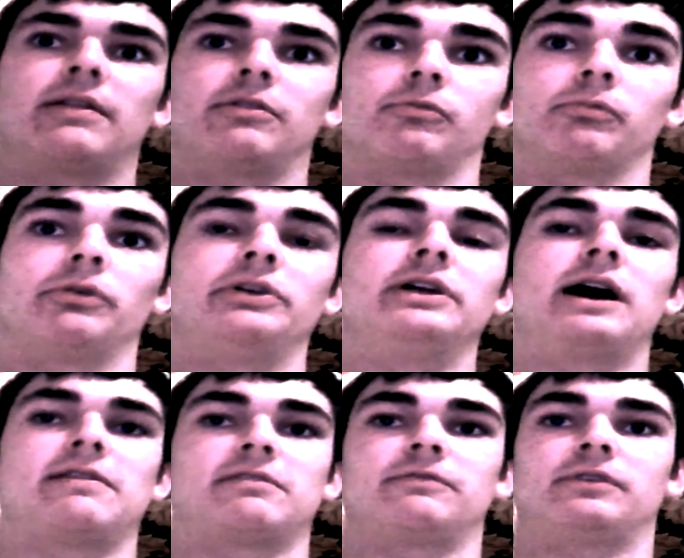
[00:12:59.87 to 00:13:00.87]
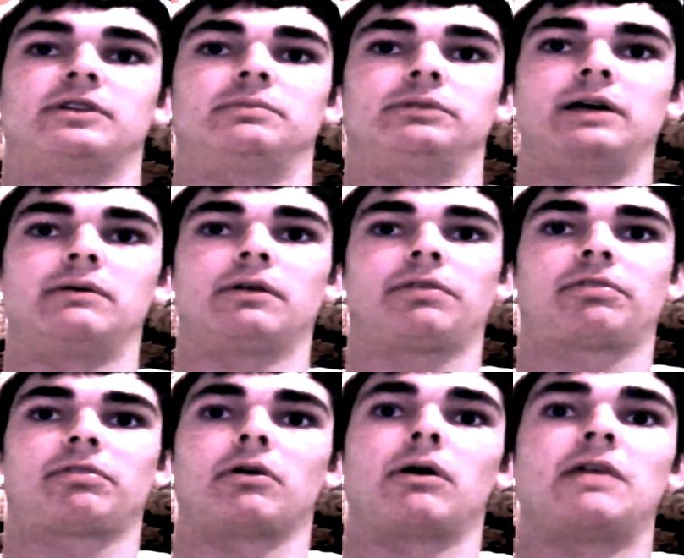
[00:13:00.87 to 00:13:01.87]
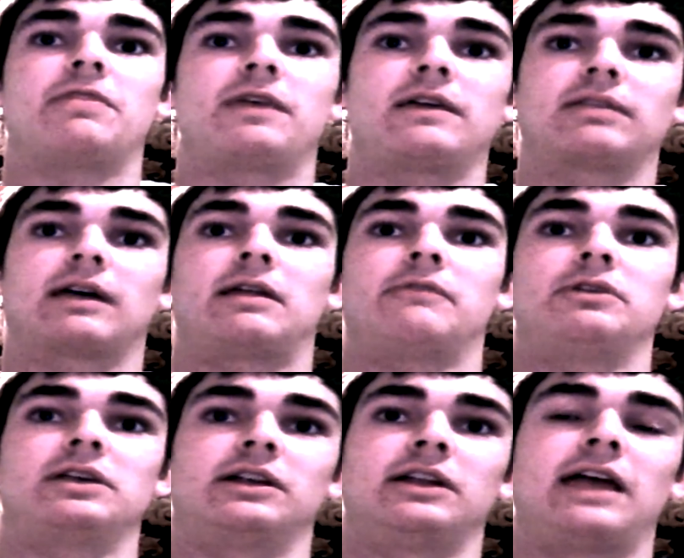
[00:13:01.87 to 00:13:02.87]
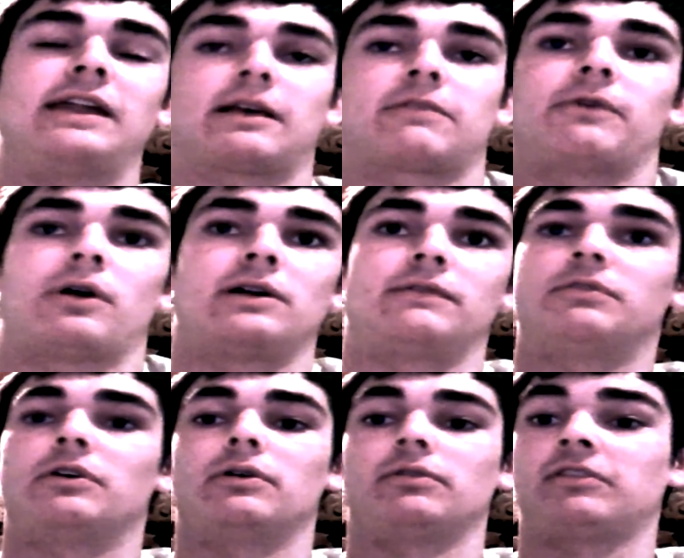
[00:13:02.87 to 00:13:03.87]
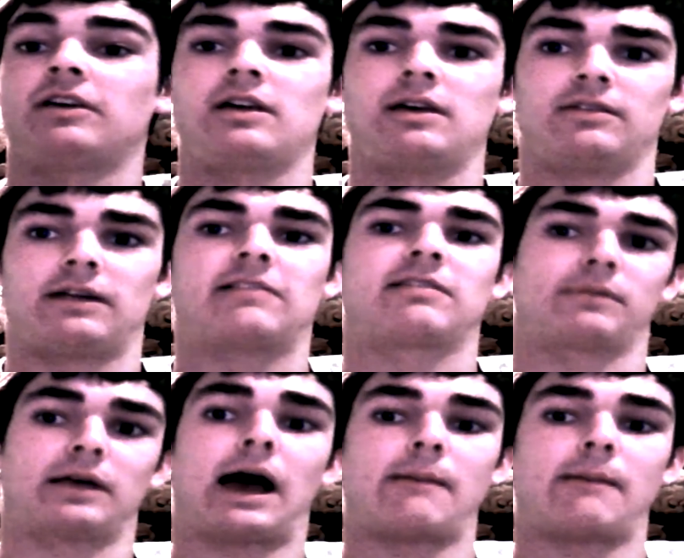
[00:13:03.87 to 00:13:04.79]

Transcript: They're really nice and fun to play with, so I think that if we get an NX variant of those, that's something I'd